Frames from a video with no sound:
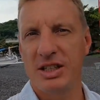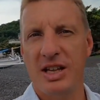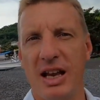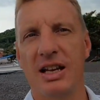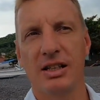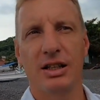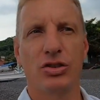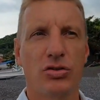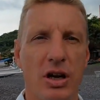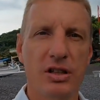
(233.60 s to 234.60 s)
technical
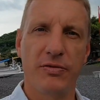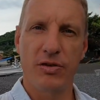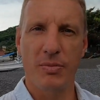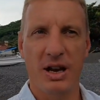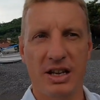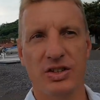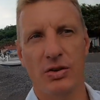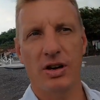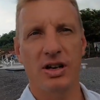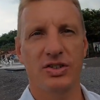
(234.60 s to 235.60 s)
instructor from another
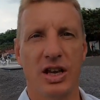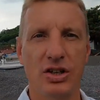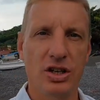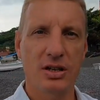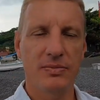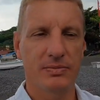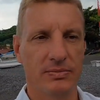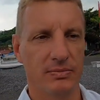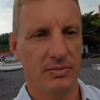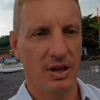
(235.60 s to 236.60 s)
organization,
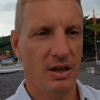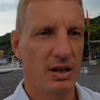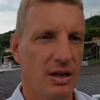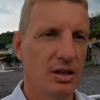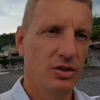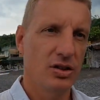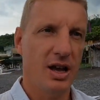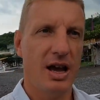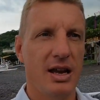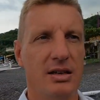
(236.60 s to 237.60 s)
so
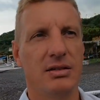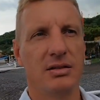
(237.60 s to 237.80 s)
then